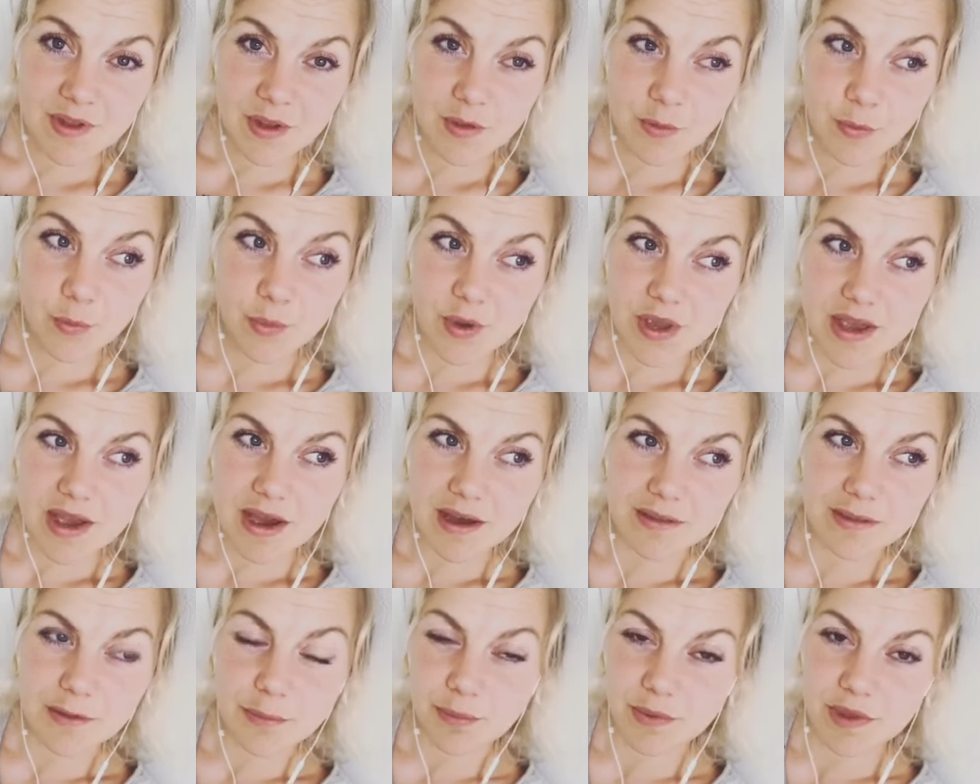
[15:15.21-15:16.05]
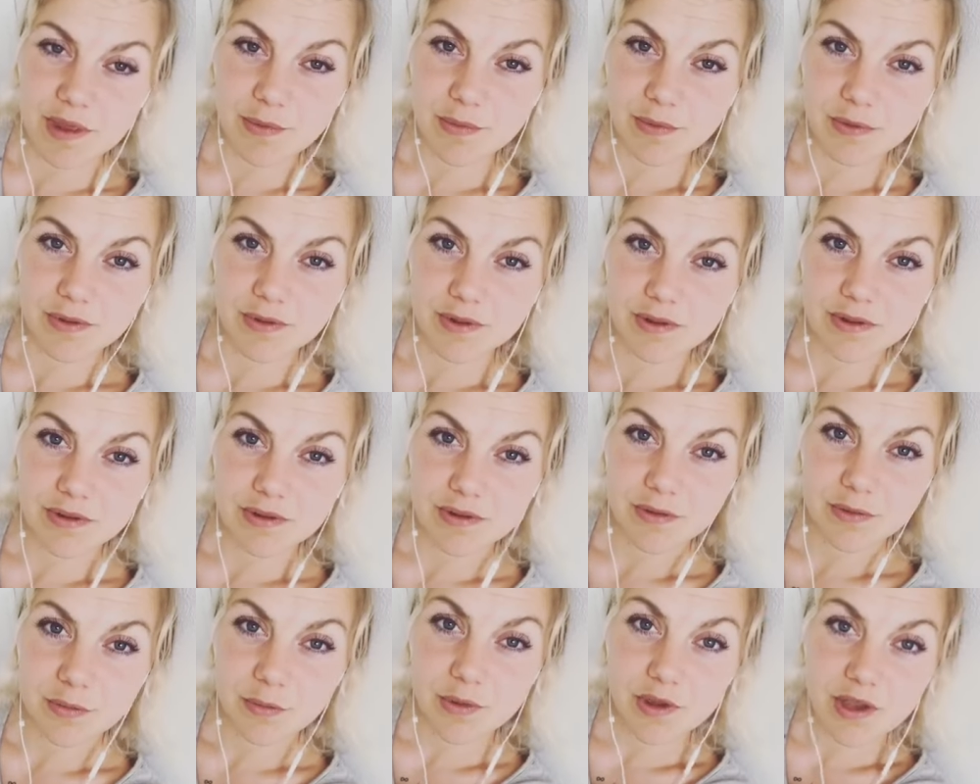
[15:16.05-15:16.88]
We are the people.
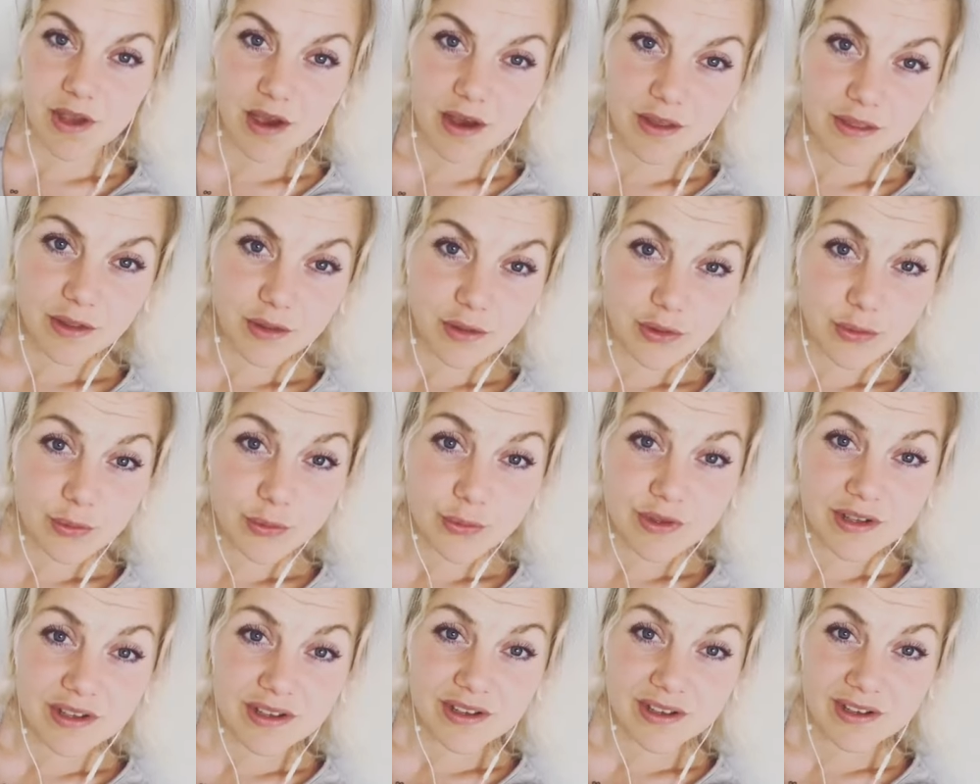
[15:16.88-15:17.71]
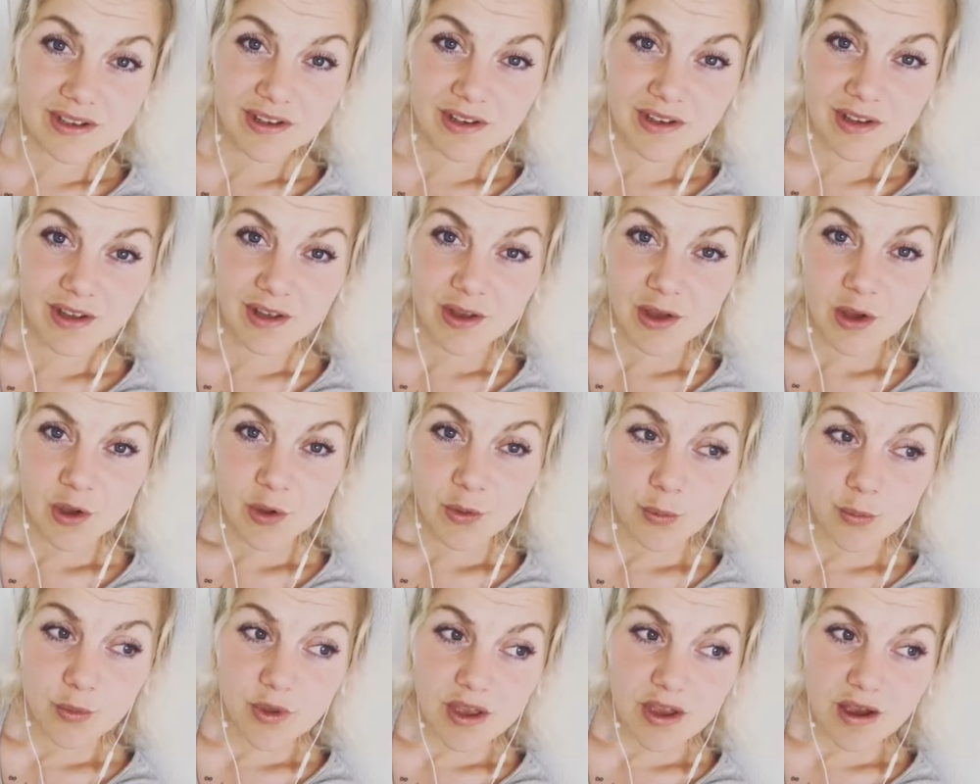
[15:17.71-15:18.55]
We are the union.
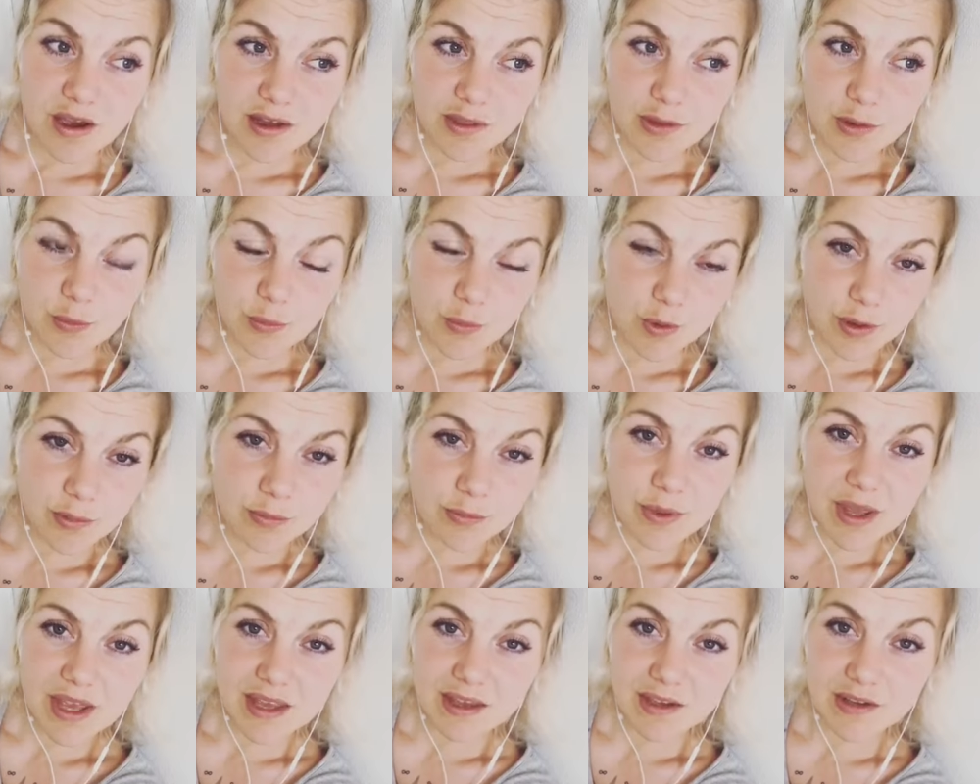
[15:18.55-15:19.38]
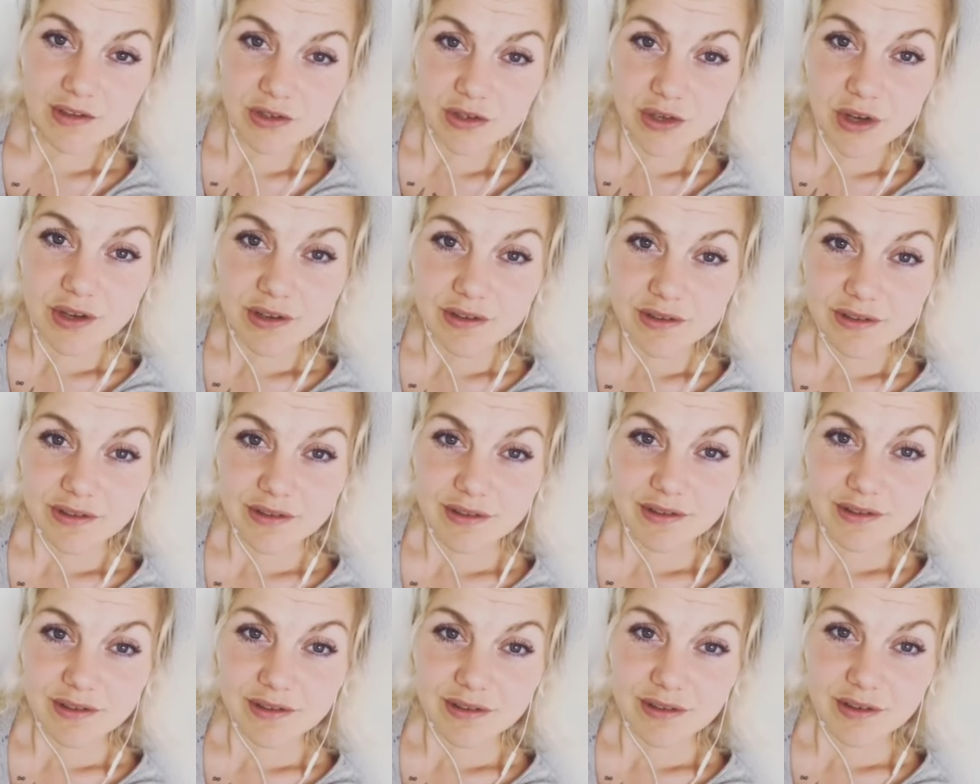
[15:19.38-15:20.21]
We are the one making
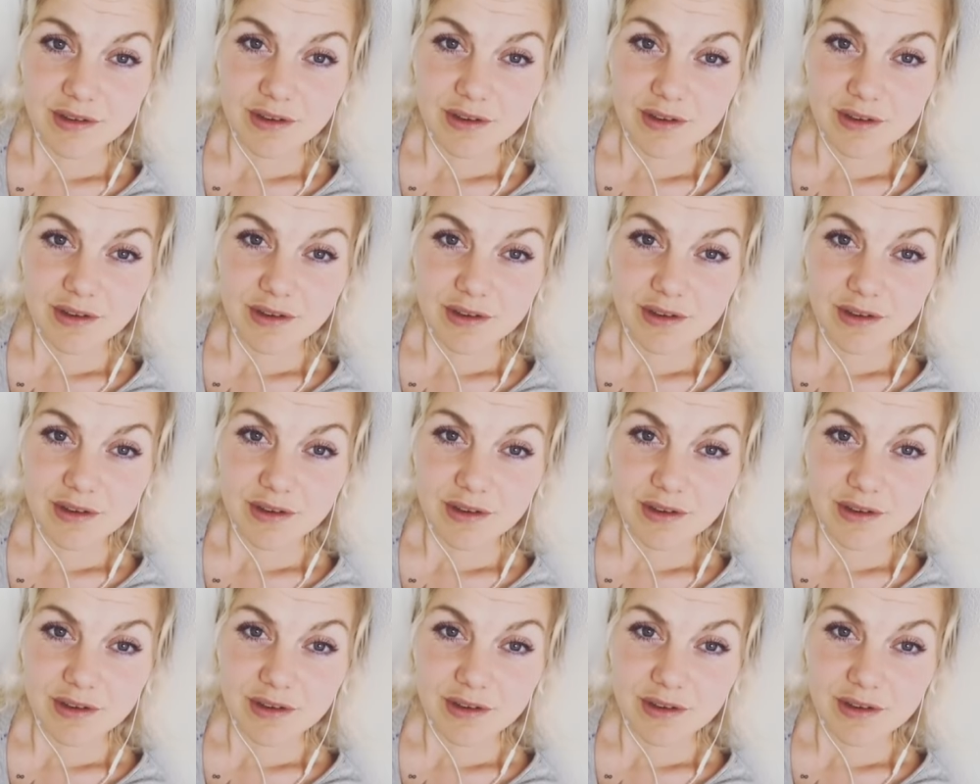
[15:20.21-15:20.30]
choices.